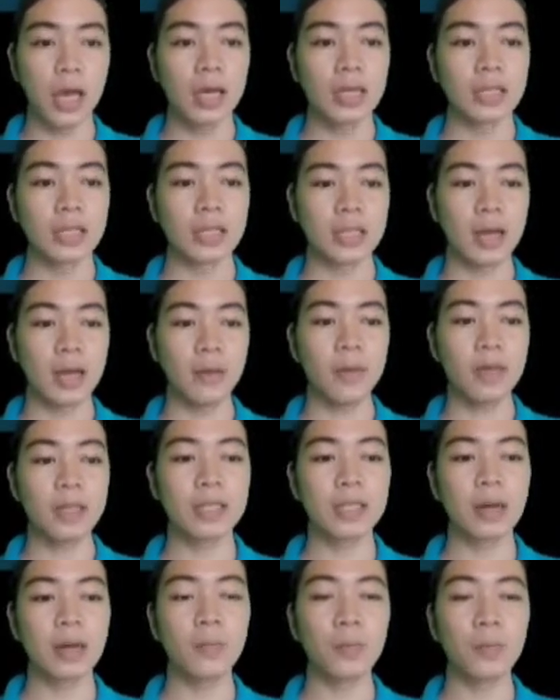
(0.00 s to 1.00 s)
Some
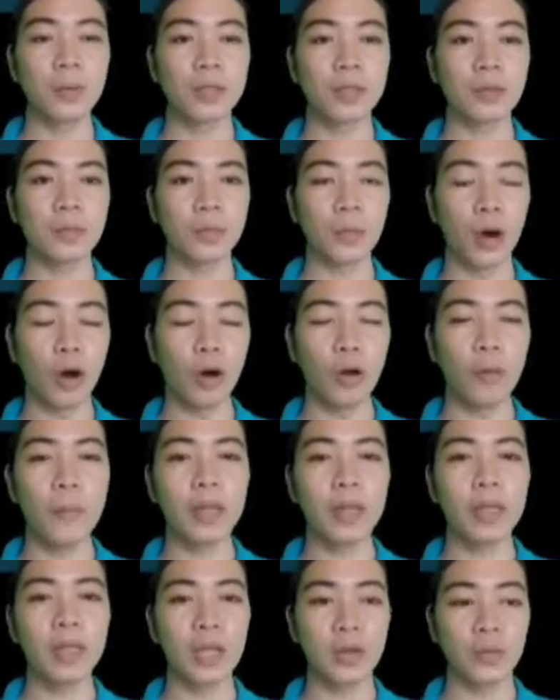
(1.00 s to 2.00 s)
examples of
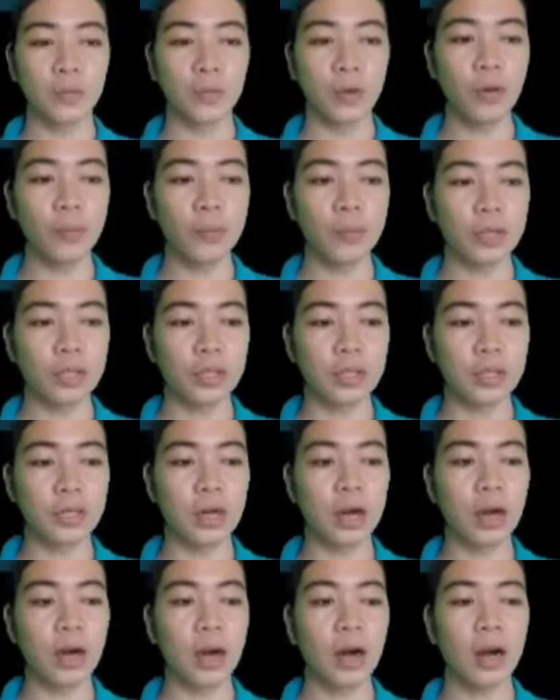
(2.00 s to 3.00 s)
augmenting robots
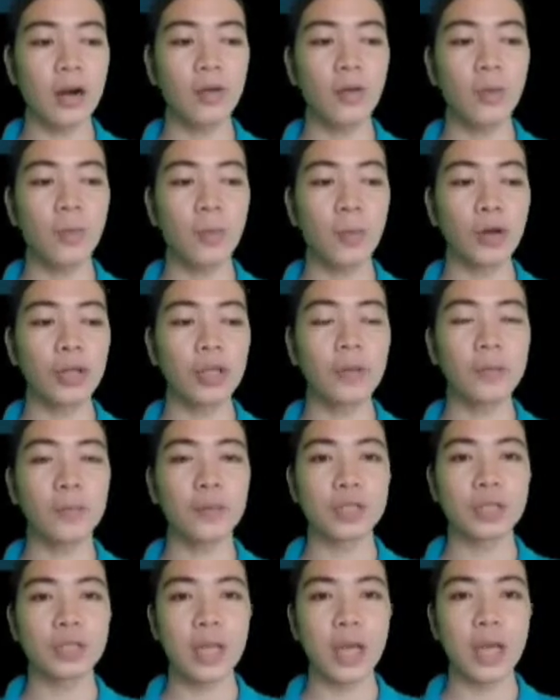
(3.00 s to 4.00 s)
are robotic
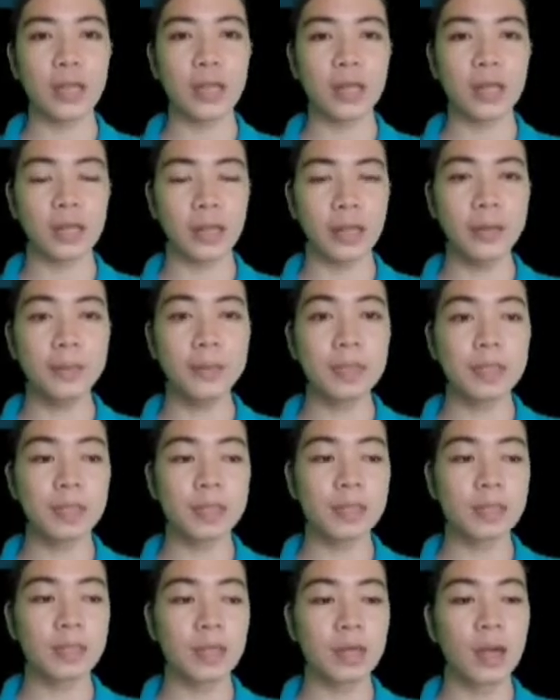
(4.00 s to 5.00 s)
prosthetic limbs
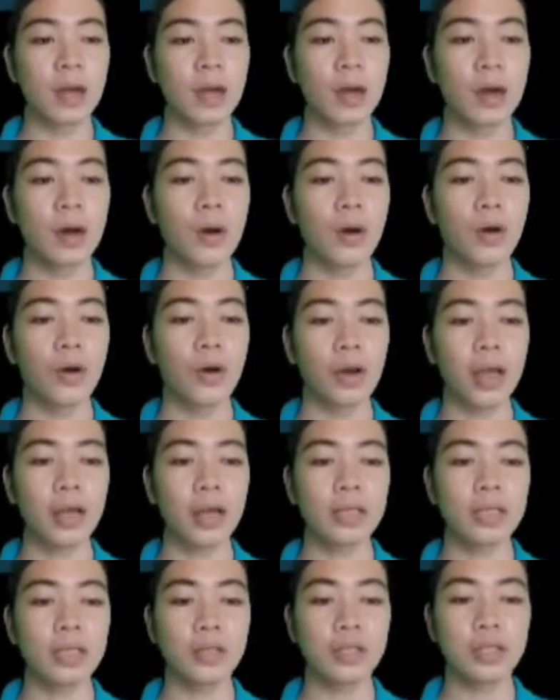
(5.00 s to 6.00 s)
or
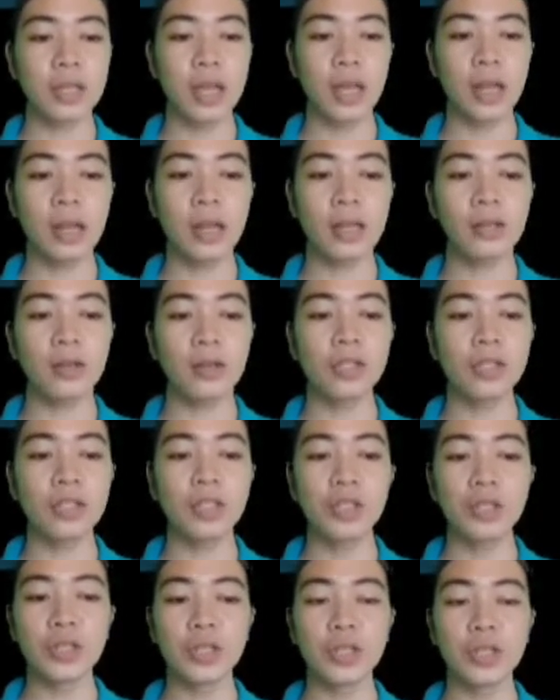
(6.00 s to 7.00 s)
exoskeletons
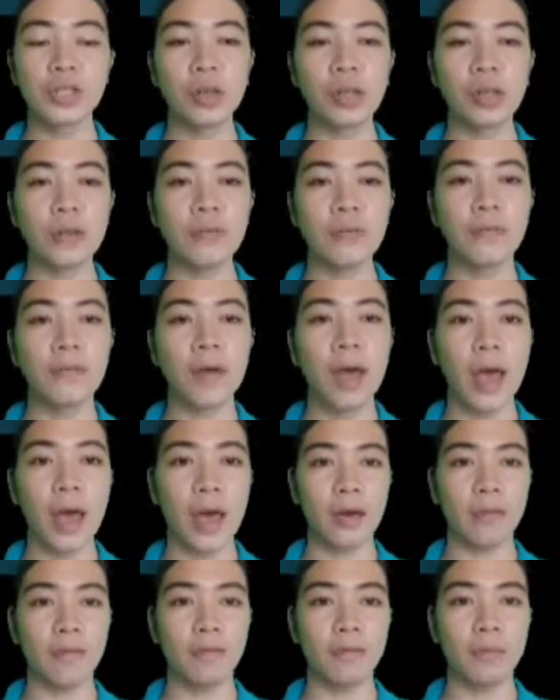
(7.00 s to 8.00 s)
used to lift
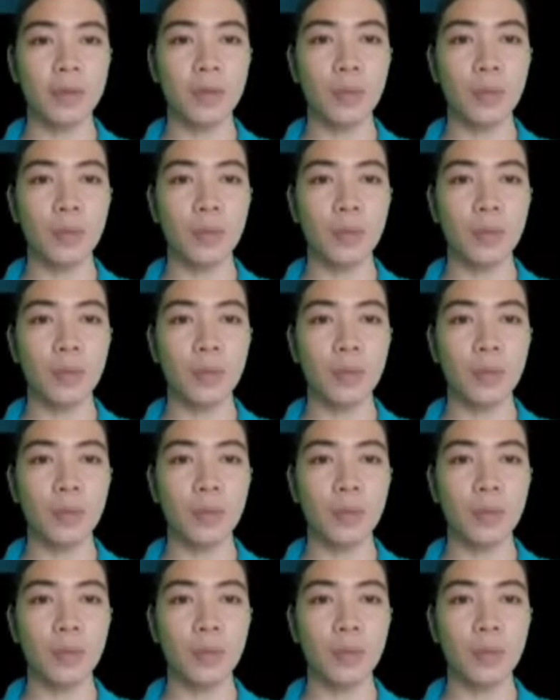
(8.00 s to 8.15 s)
hefty